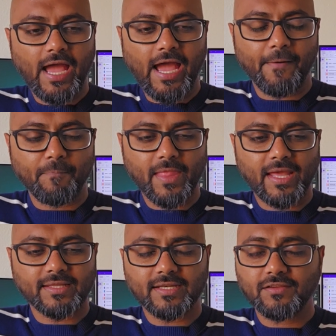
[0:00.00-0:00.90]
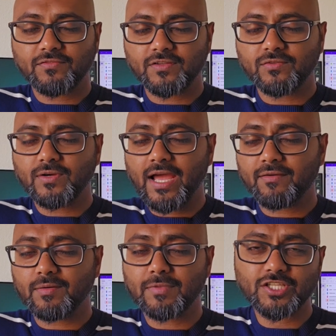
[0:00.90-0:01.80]
And then if you
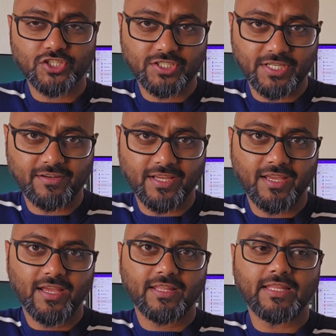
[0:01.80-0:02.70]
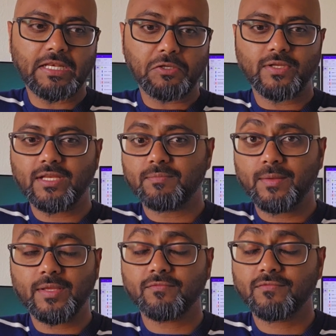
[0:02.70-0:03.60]
have a master's degree, then you need
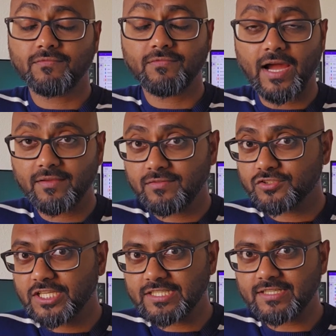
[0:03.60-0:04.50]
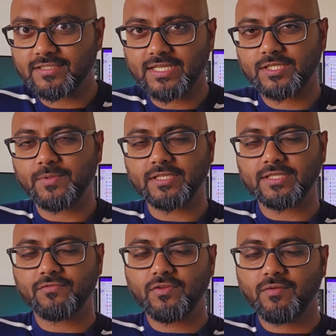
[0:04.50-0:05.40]
maybe 5 or 6 years experience.
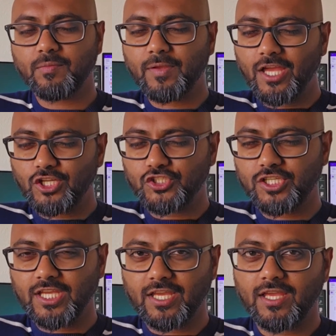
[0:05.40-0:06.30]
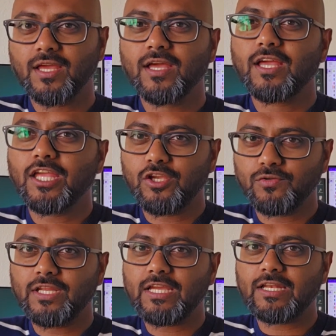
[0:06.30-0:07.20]
If you have a PhD, you
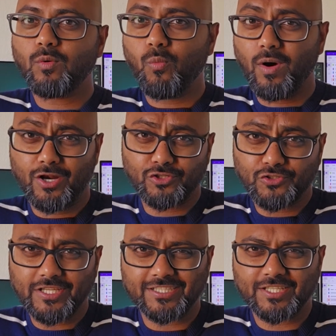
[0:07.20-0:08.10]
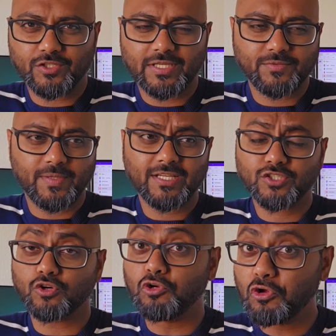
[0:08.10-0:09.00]
need 1 or 2 years of experience
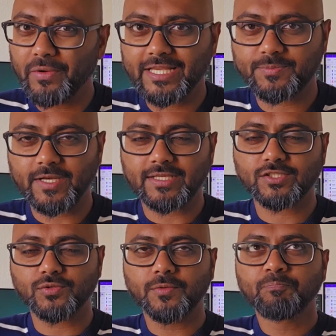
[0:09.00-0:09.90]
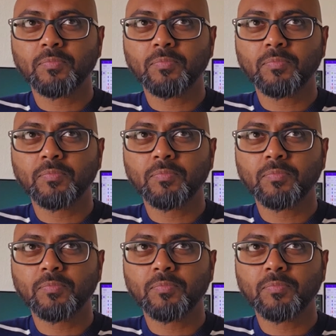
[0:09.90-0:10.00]
or no experience. So